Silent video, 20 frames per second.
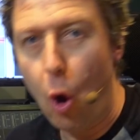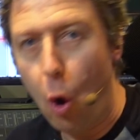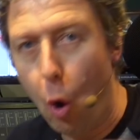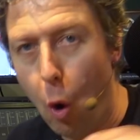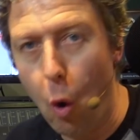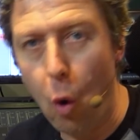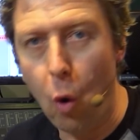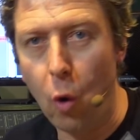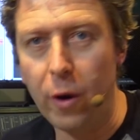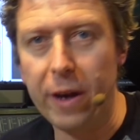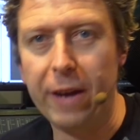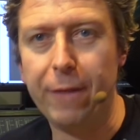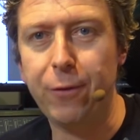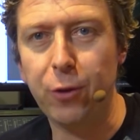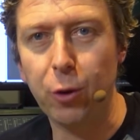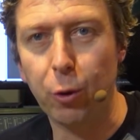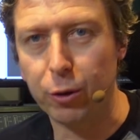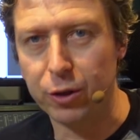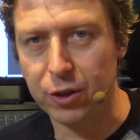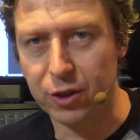or if
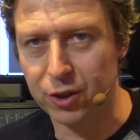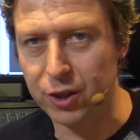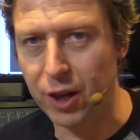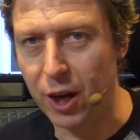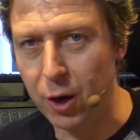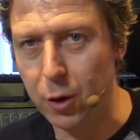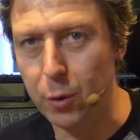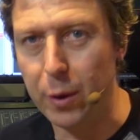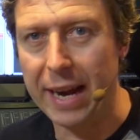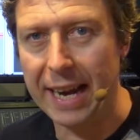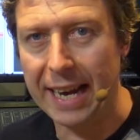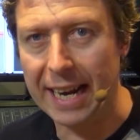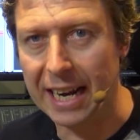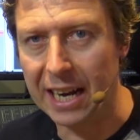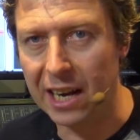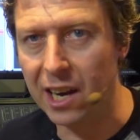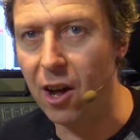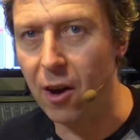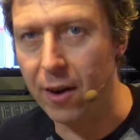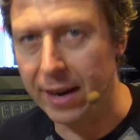you're so
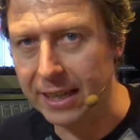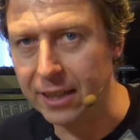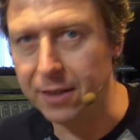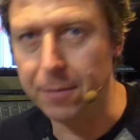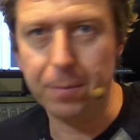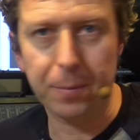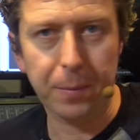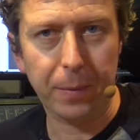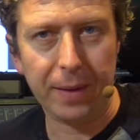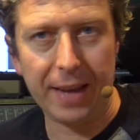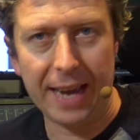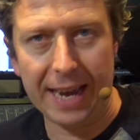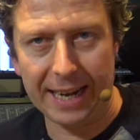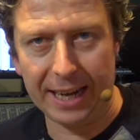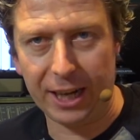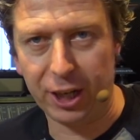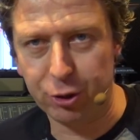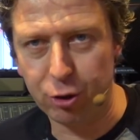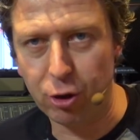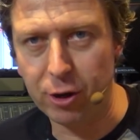inclined
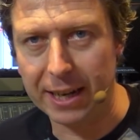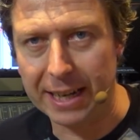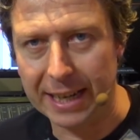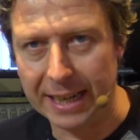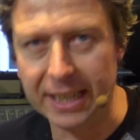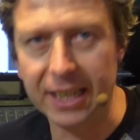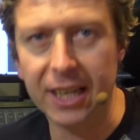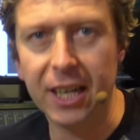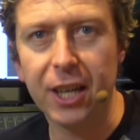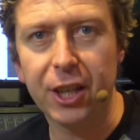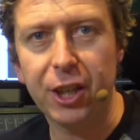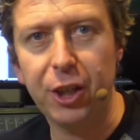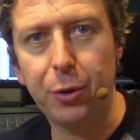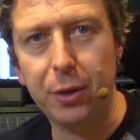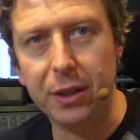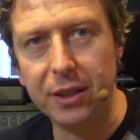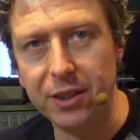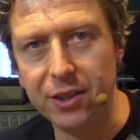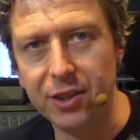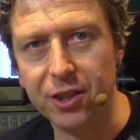electronically, you
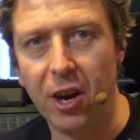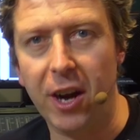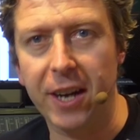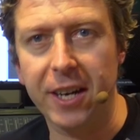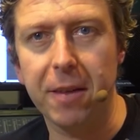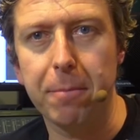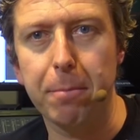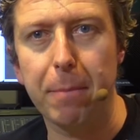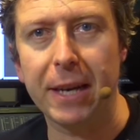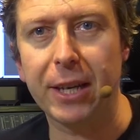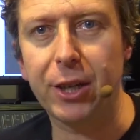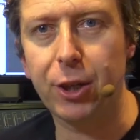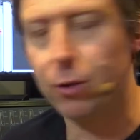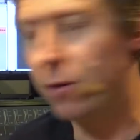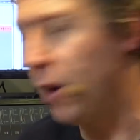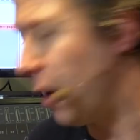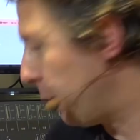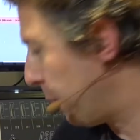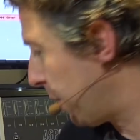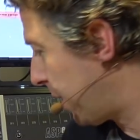can design and make your
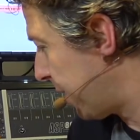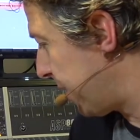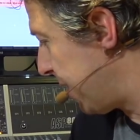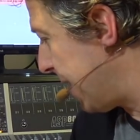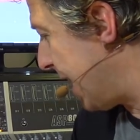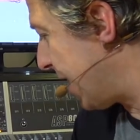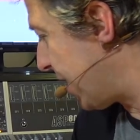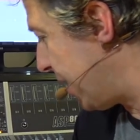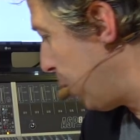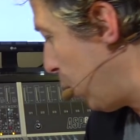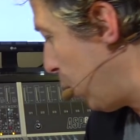own, because they actually